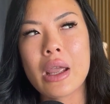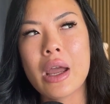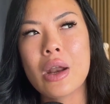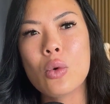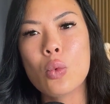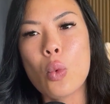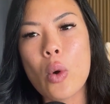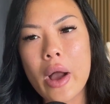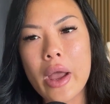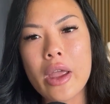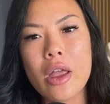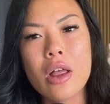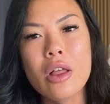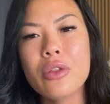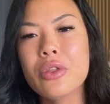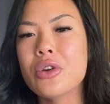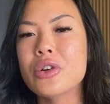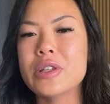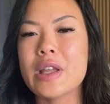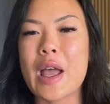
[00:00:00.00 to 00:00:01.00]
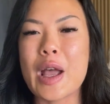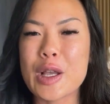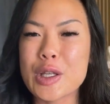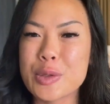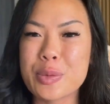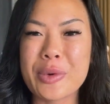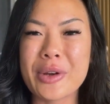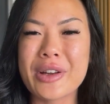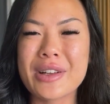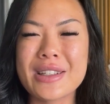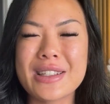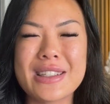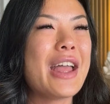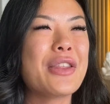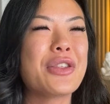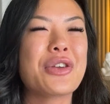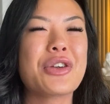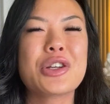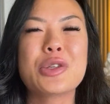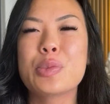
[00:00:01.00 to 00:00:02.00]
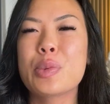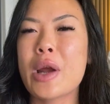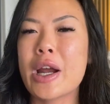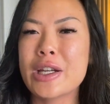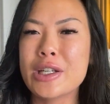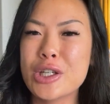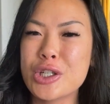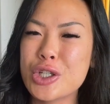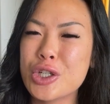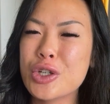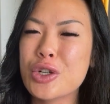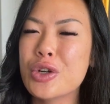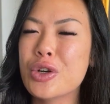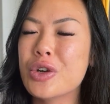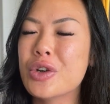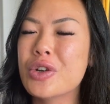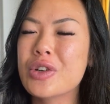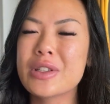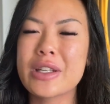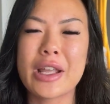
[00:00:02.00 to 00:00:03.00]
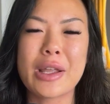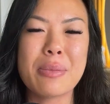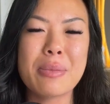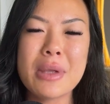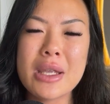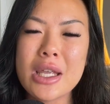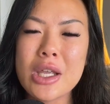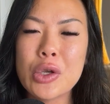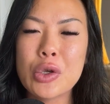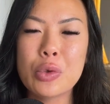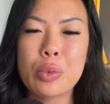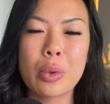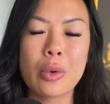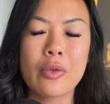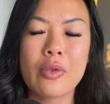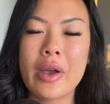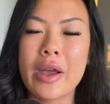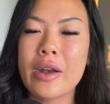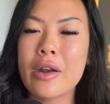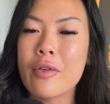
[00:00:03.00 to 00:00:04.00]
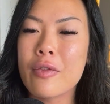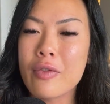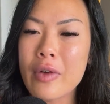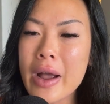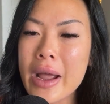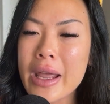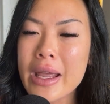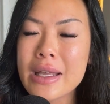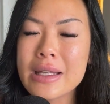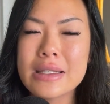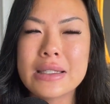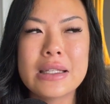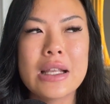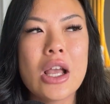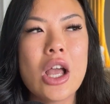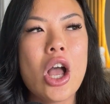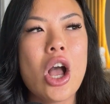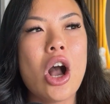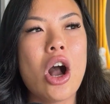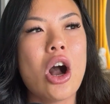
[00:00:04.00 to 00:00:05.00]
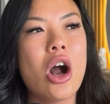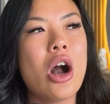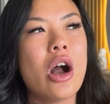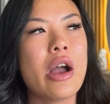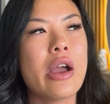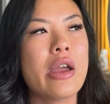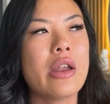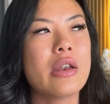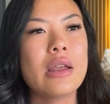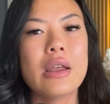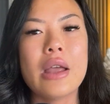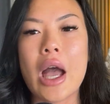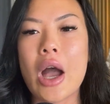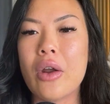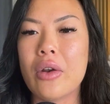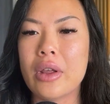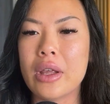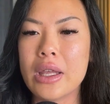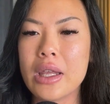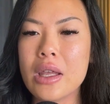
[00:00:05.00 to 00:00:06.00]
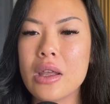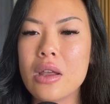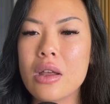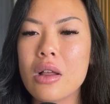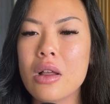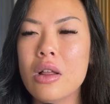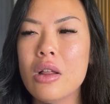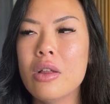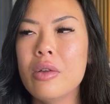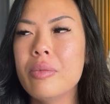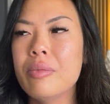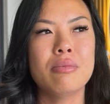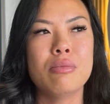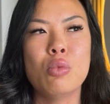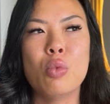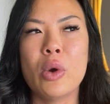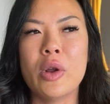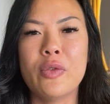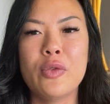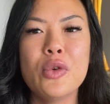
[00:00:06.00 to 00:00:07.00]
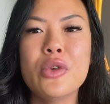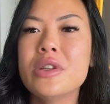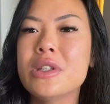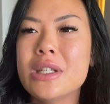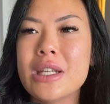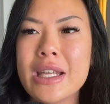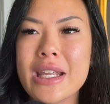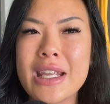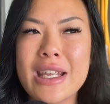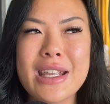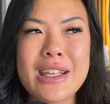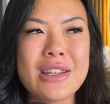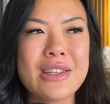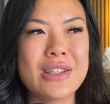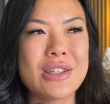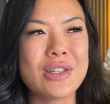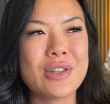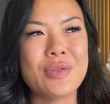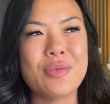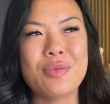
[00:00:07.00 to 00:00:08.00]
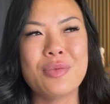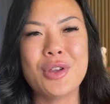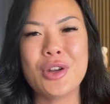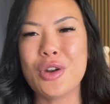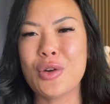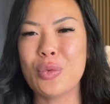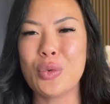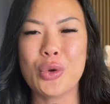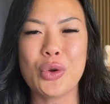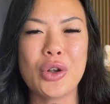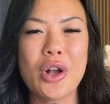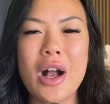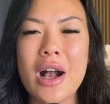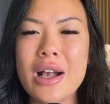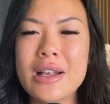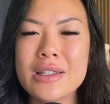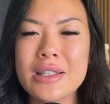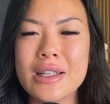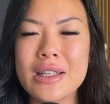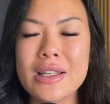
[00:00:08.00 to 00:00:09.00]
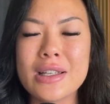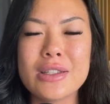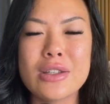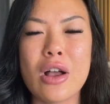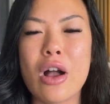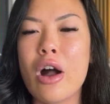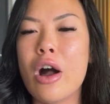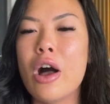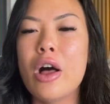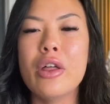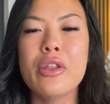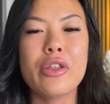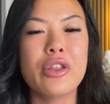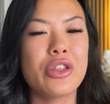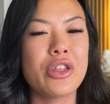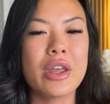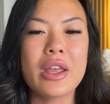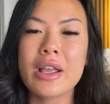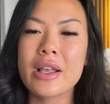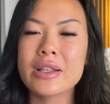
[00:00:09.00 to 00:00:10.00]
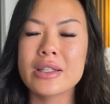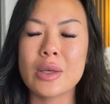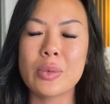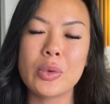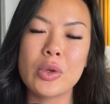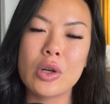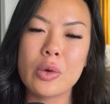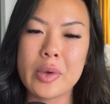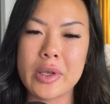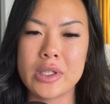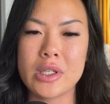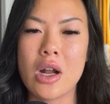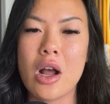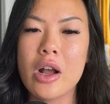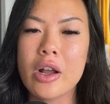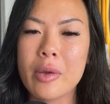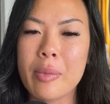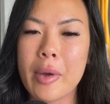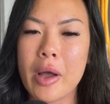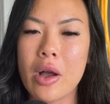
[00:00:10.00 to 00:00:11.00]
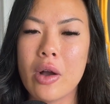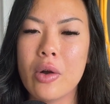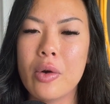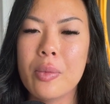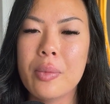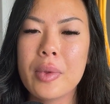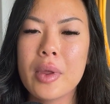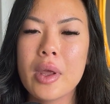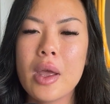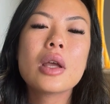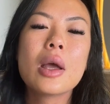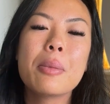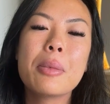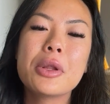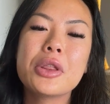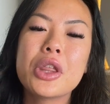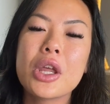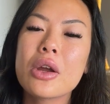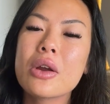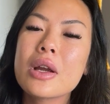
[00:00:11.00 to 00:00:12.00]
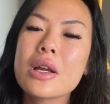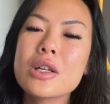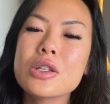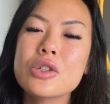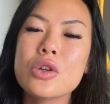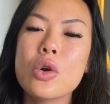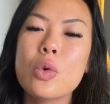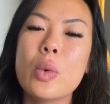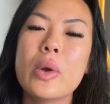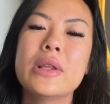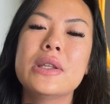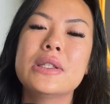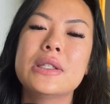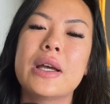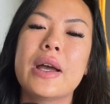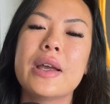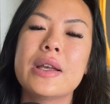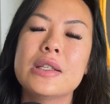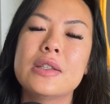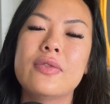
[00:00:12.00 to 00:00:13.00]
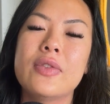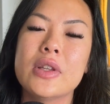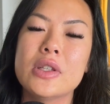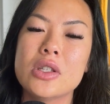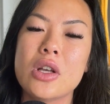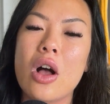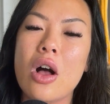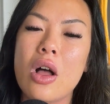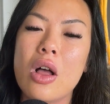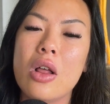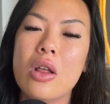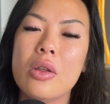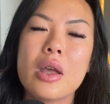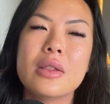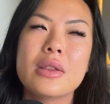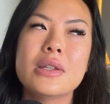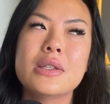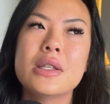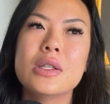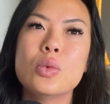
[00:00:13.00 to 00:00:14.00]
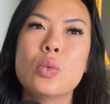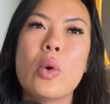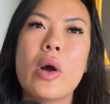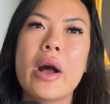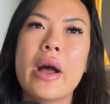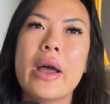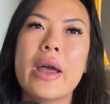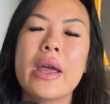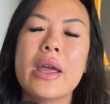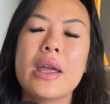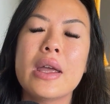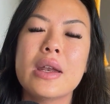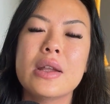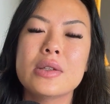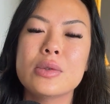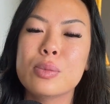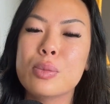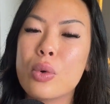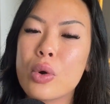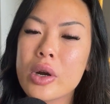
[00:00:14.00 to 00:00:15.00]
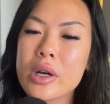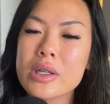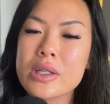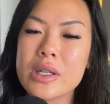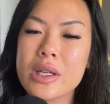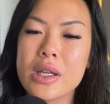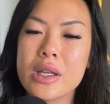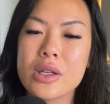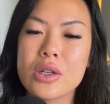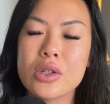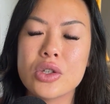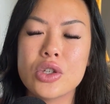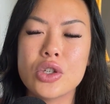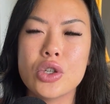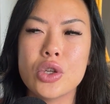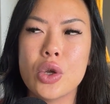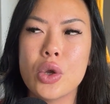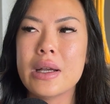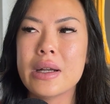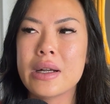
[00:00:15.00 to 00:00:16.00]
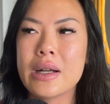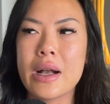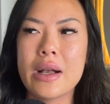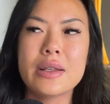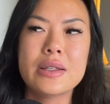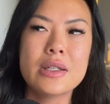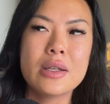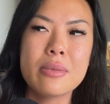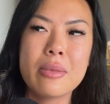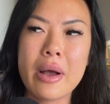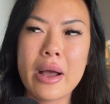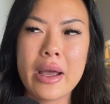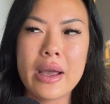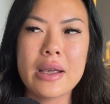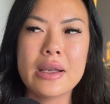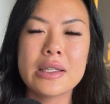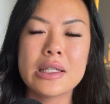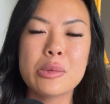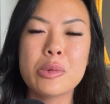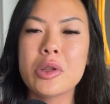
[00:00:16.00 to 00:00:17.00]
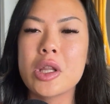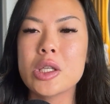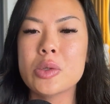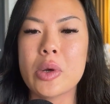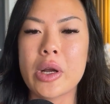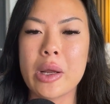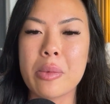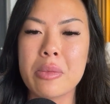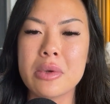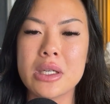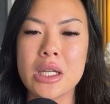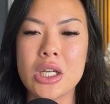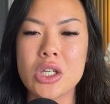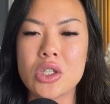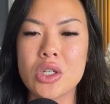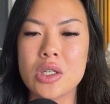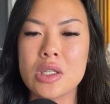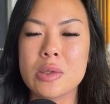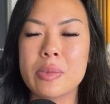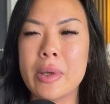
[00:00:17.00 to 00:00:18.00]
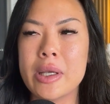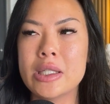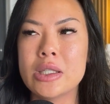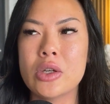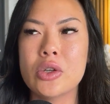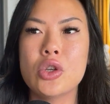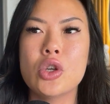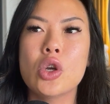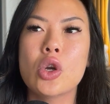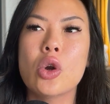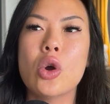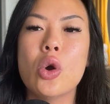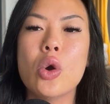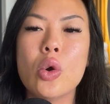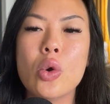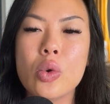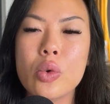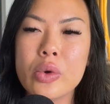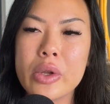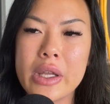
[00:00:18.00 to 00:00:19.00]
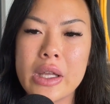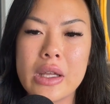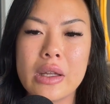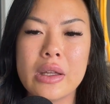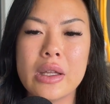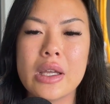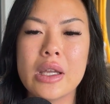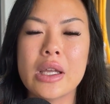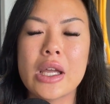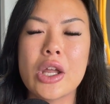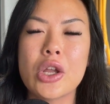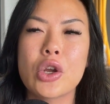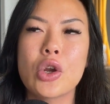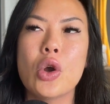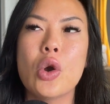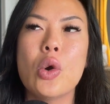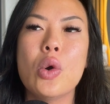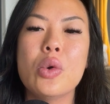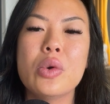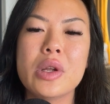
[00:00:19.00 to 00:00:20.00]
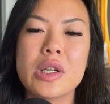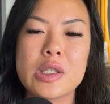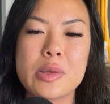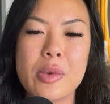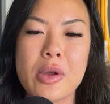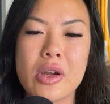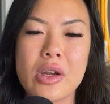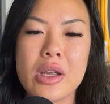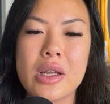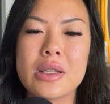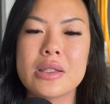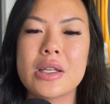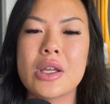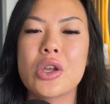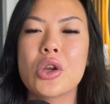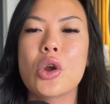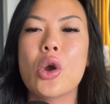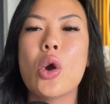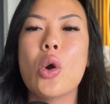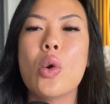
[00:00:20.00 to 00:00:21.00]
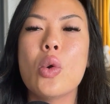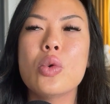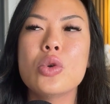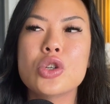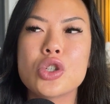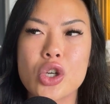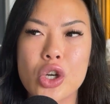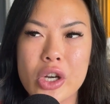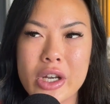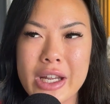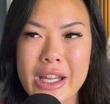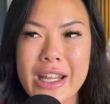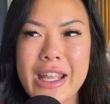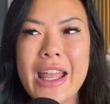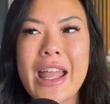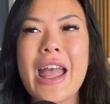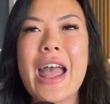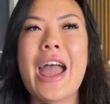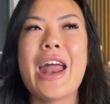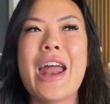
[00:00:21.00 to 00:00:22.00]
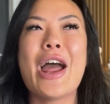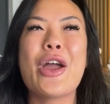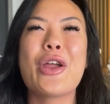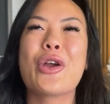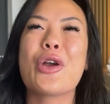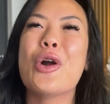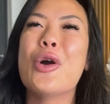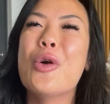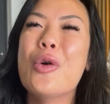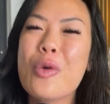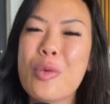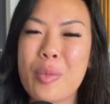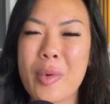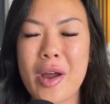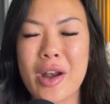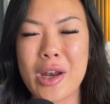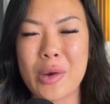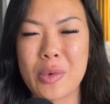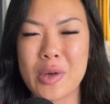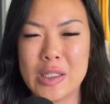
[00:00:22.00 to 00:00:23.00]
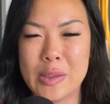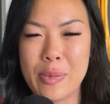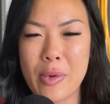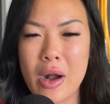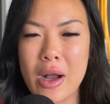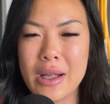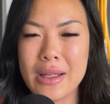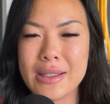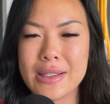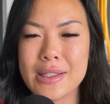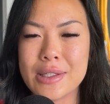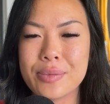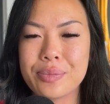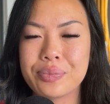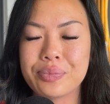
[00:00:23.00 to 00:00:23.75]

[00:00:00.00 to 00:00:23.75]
And while there's experts, there's practitioners like me who provide advice on how to heal, what foods to eat, you know, root causes, all the things that we always talk about, but there is no one size fits all. This is why it is important to customize some of these recommendations based on your own healing and your own experience and your own journey and how your own body responds,